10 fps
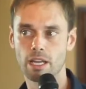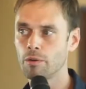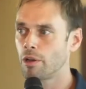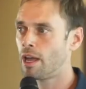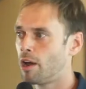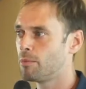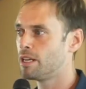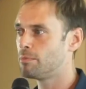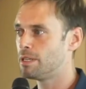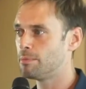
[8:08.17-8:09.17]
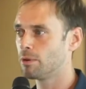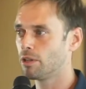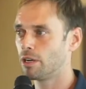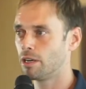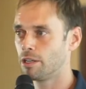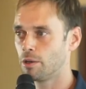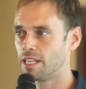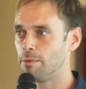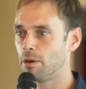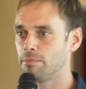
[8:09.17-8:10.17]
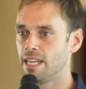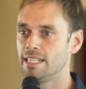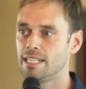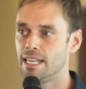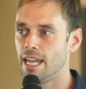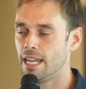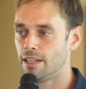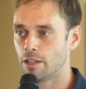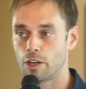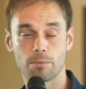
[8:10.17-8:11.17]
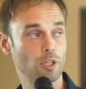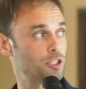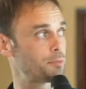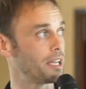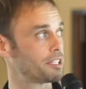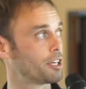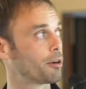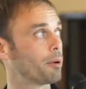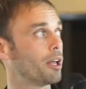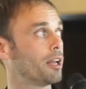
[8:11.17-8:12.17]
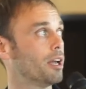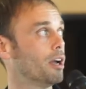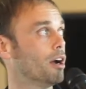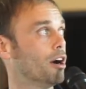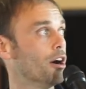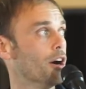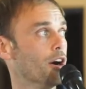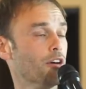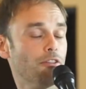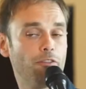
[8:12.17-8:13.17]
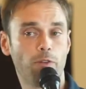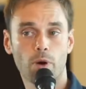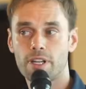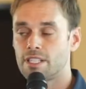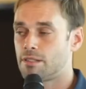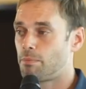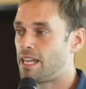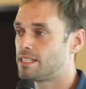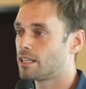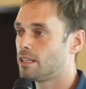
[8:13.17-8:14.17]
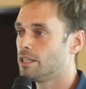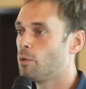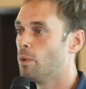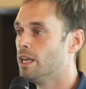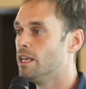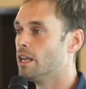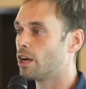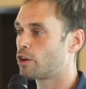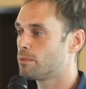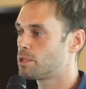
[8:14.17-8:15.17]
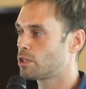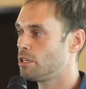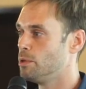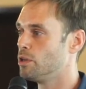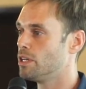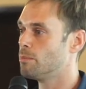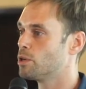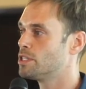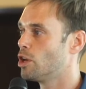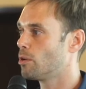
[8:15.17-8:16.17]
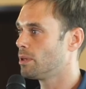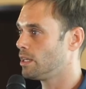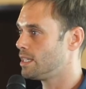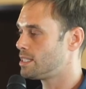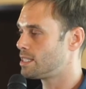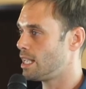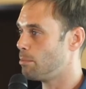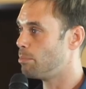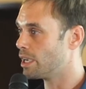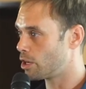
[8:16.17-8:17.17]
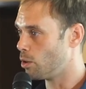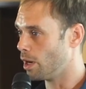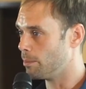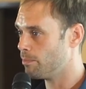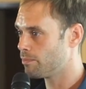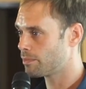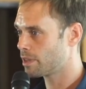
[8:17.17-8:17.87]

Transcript: I don't know how many people are, you know, keep up day to day in the crypto space here, but fork is basically when a crypto community, most notably, let's say Bitcoin,